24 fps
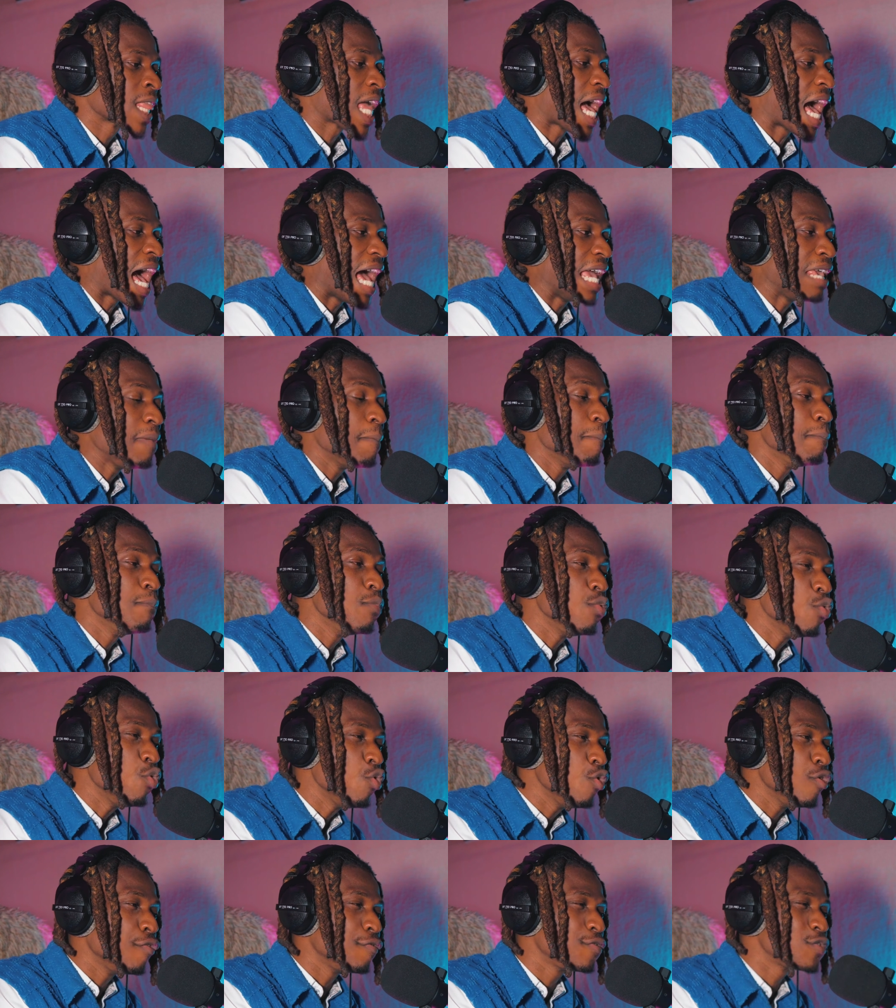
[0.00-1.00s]
I
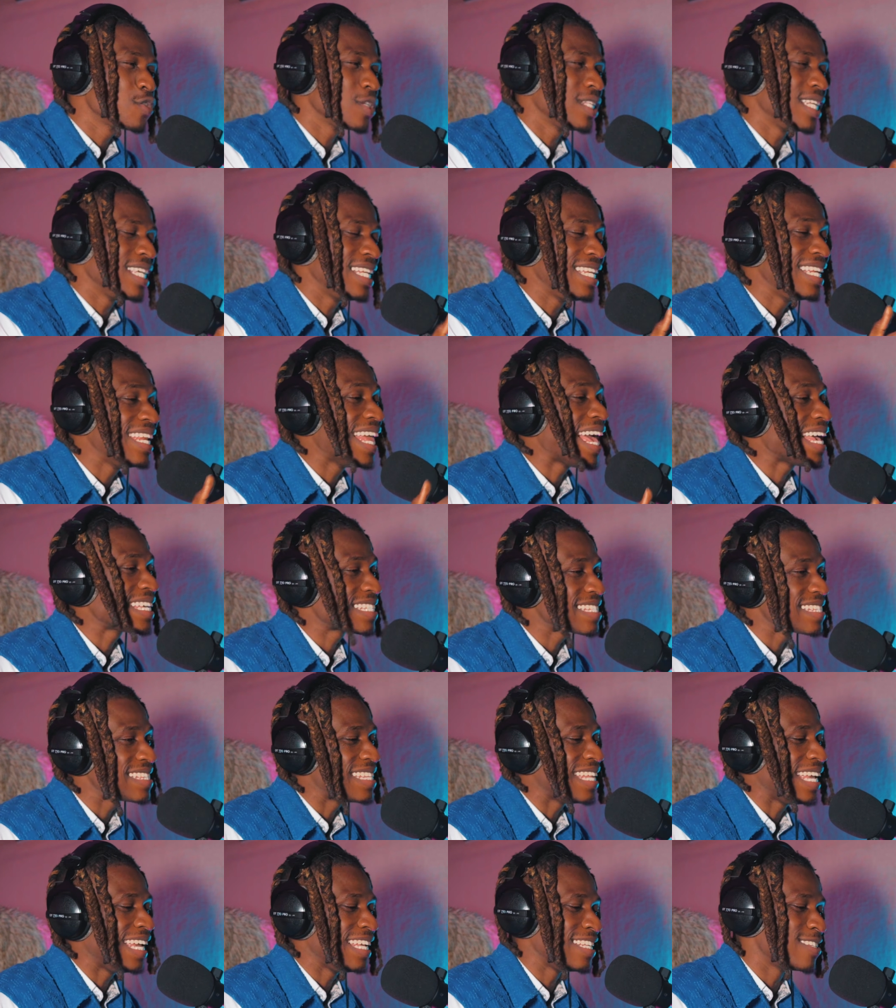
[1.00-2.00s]
move to the next
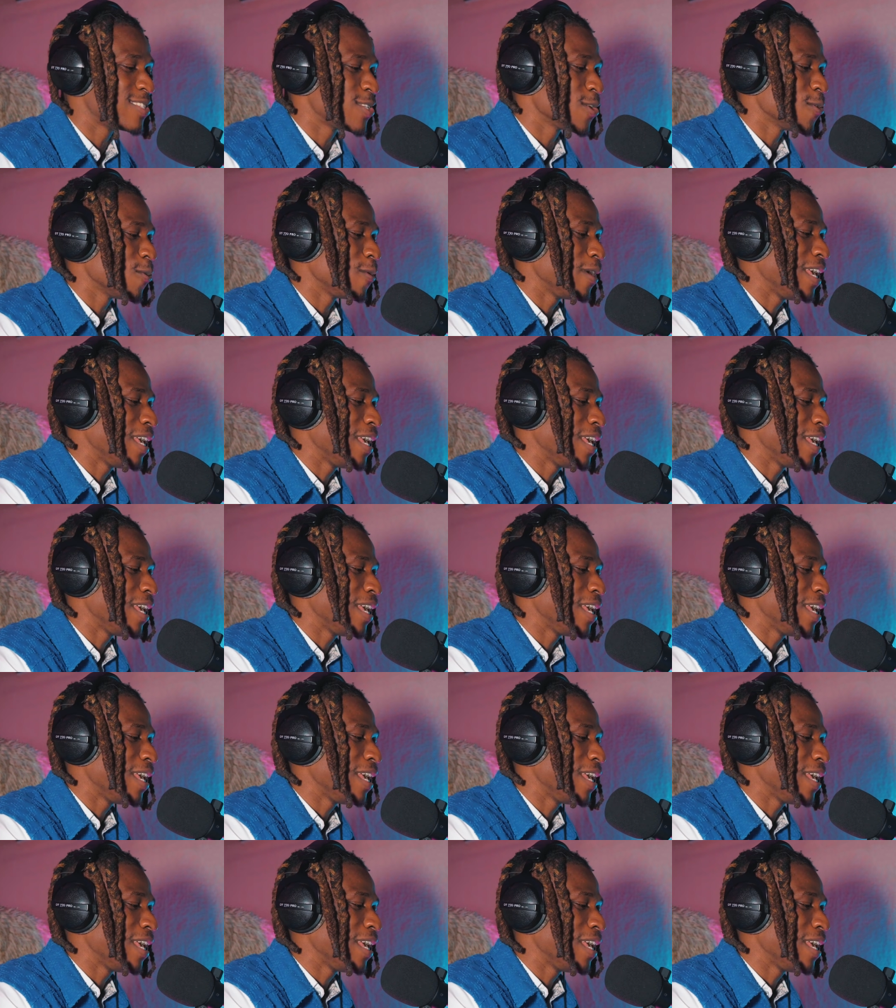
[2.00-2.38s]
thing. So